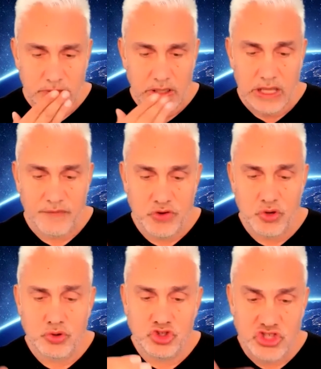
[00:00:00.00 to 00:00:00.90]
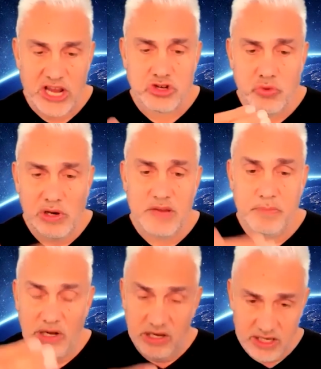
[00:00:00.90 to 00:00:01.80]
If you genuinely
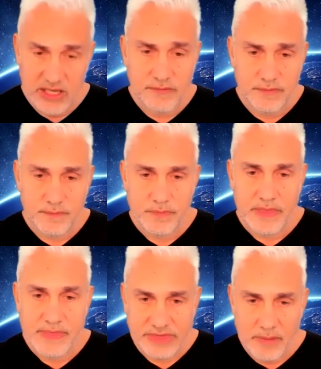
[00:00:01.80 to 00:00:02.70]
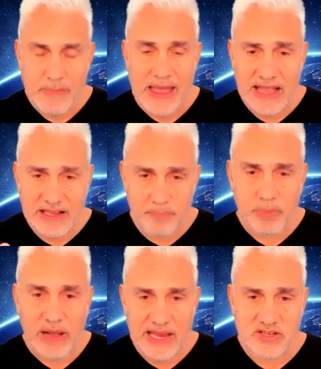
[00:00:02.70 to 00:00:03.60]
believe that the
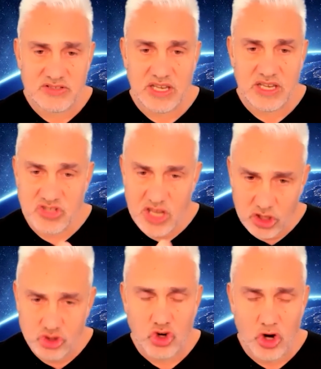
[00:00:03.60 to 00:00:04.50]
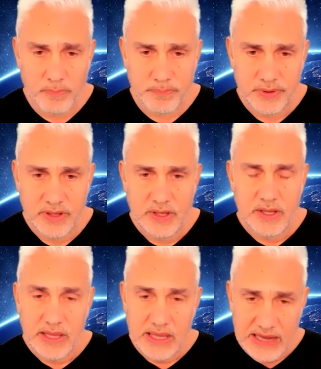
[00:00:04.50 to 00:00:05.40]
marketplace is going to drop
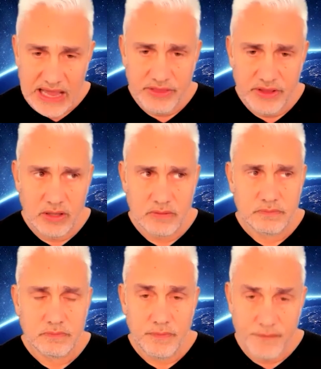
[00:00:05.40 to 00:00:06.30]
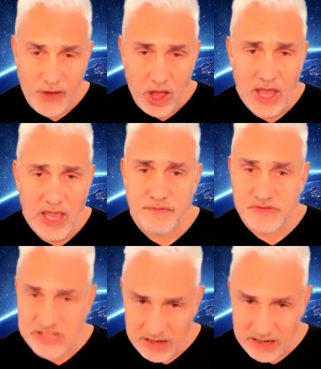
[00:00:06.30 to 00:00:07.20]
another
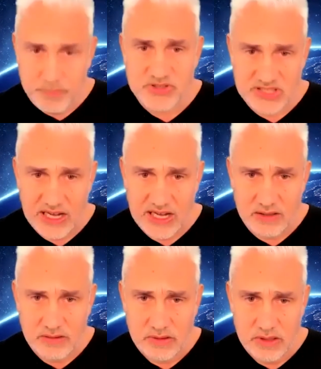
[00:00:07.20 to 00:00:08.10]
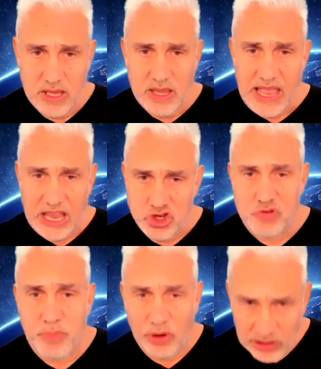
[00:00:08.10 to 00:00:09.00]
5-10%, and you
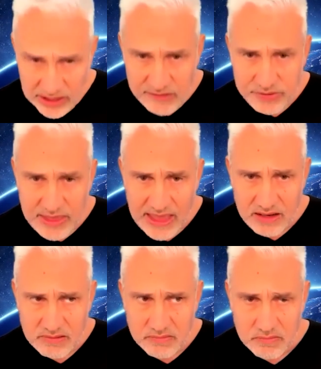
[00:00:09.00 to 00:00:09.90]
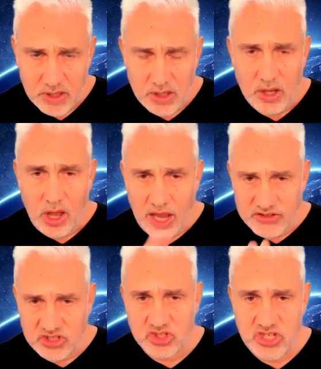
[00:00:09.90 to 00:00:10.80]
believe that, I
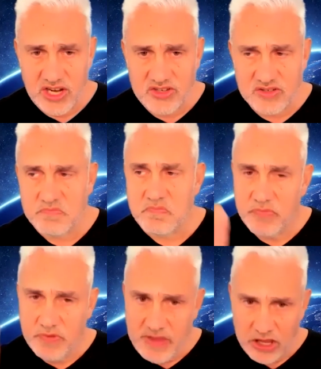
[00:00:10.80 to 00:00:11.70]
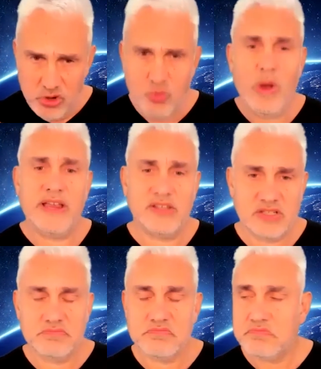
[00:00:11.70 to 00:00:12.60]
suggest that you wait.
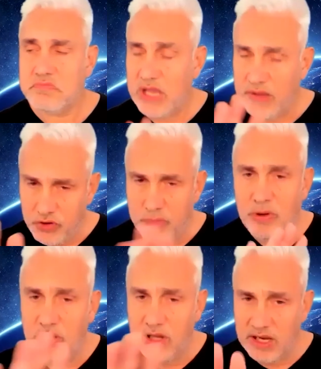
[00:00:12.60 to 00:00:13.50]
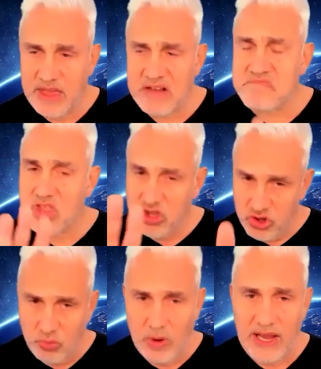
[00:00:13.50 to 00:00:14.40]
If you believe that,
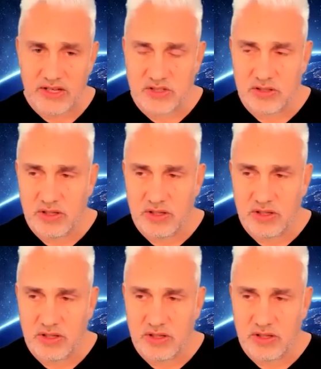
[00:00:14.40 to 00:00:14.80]
you wait.